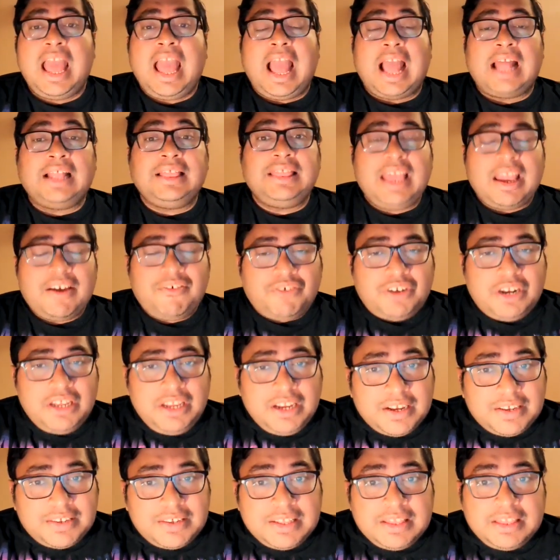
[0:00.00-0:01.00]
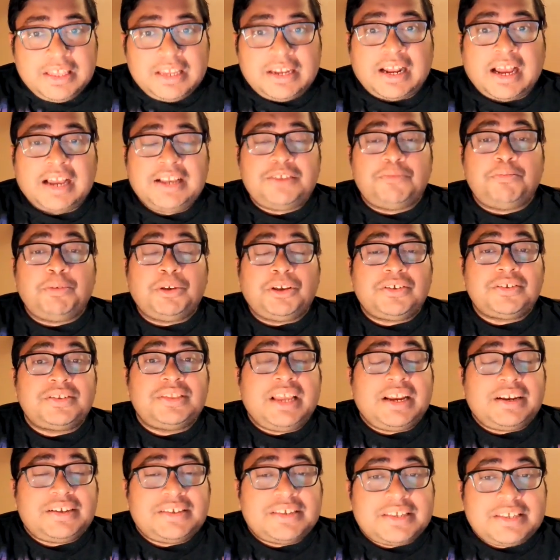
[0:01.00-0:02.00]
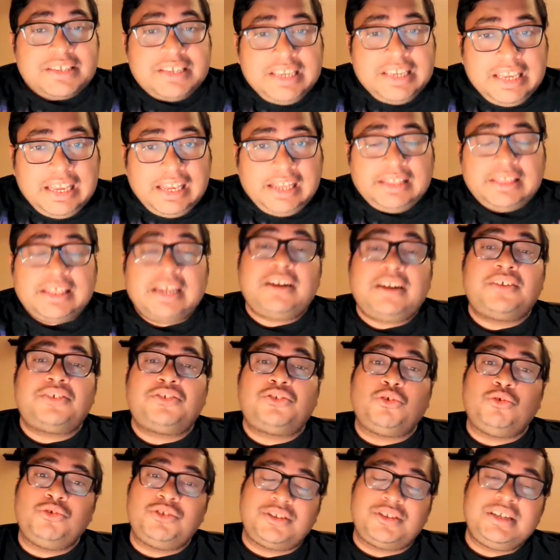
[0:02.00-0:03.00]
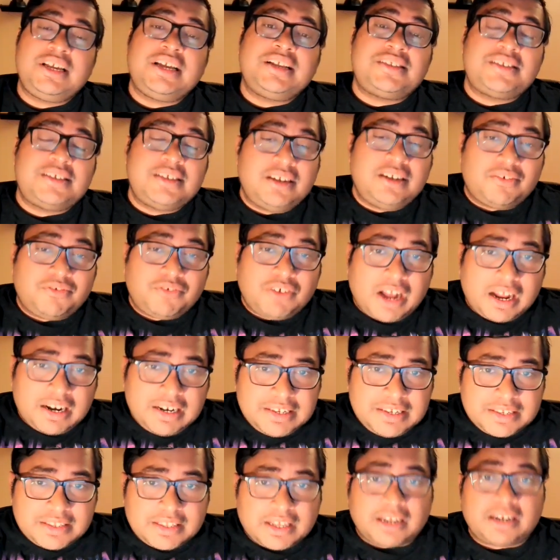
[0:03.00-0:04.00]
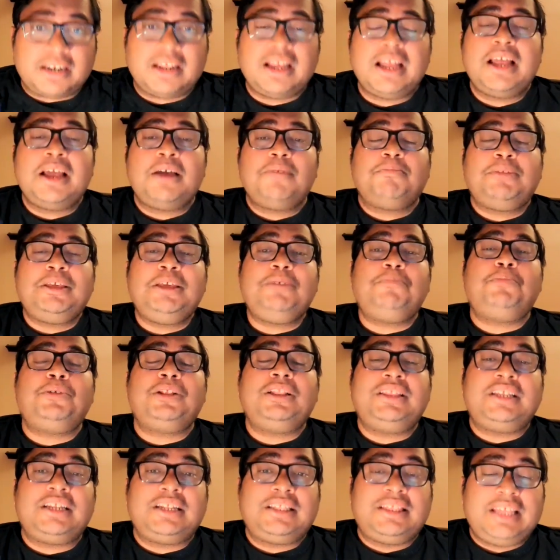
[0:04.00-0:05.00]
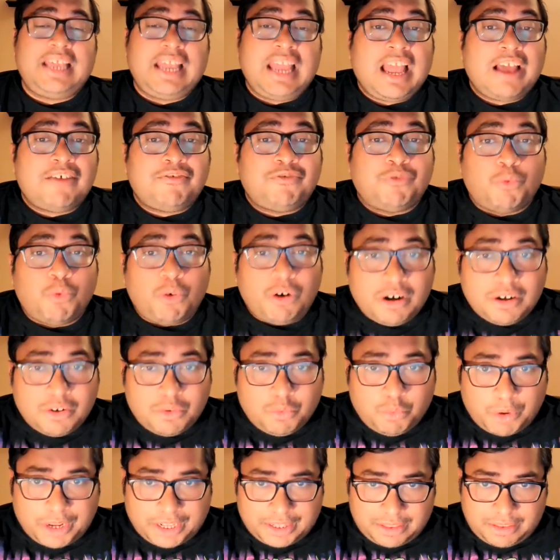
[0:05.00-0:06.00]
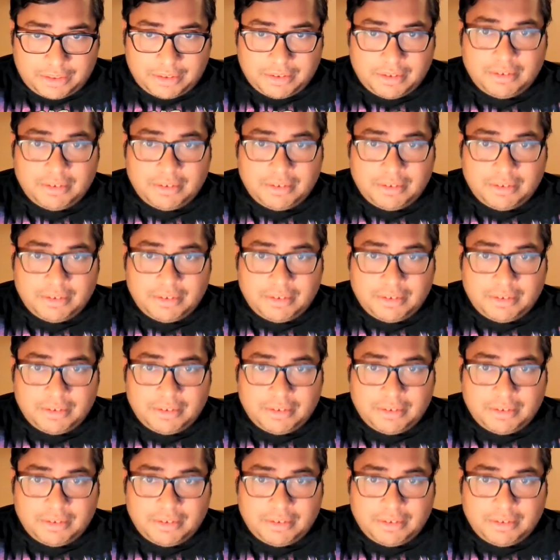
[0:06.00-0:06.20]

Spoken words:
and they have tears in their eyes because they're seeing their associates in Afghanistan, people that they have worked with,